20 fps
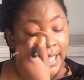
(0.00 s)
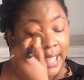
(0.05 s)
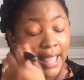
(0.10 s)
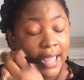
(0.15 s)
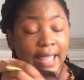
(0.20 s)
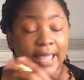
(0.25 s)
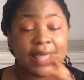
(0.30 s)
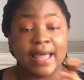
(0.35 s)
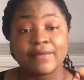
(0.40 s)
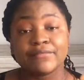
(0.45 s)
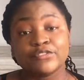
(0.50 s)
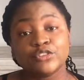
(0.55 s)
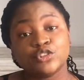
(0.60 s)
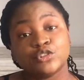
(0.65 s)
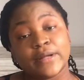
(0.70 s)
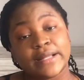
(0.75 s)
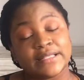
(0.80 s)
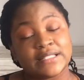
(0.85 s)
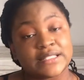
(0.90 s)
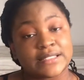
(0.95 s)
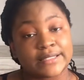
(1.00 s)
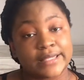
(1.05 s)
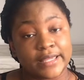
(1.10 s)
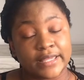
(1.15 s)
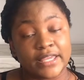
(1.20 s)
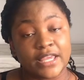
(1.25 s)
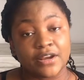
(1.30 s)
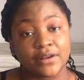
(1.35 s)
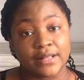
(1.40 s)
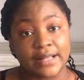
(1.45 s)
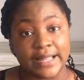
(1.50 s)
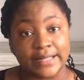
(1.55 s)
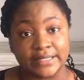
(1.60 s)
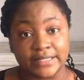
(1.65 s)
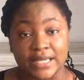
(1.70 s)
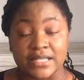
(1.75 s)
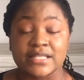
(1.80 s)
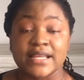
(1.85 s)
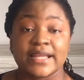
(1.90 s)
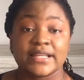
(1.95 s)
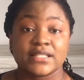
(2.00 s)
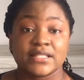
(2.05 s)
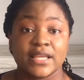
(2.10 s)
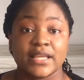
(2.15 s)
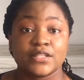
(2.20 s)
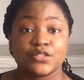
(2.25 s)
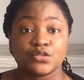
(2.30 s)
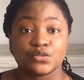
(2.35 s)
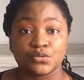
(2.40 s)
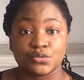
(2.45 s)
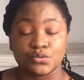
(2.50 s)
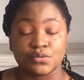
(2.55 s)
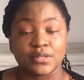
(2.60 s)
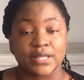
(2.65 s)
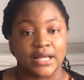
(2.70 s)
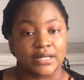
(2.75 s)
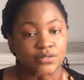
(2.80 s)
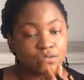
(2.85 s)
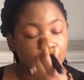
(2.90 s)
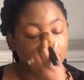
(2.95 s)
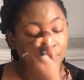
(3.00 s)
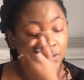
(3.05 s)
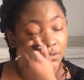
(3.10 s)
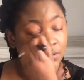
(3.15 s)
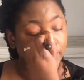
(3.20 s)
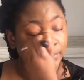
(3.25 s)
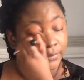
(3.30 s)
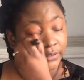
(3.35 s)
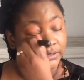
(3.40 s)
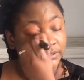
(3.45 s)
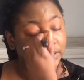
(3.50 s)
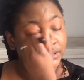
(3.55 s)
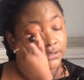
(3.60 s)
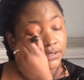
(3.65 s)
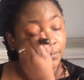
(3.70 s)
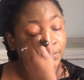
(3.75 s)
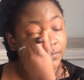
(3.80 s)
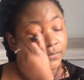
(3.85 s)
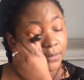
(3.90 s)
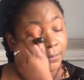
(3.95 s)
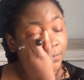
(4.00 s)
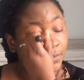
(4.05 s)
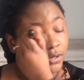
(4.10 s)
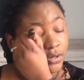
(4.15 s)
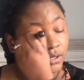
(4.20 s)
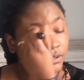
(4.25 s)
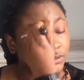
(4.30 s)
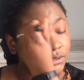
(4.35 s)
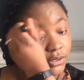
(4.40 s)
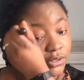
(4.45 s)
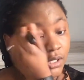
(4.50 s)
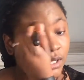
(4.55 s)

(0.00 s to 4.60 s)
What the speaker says: I haven't tried the skincare line yet. I intend to do that, so I'm going to purchase some of the products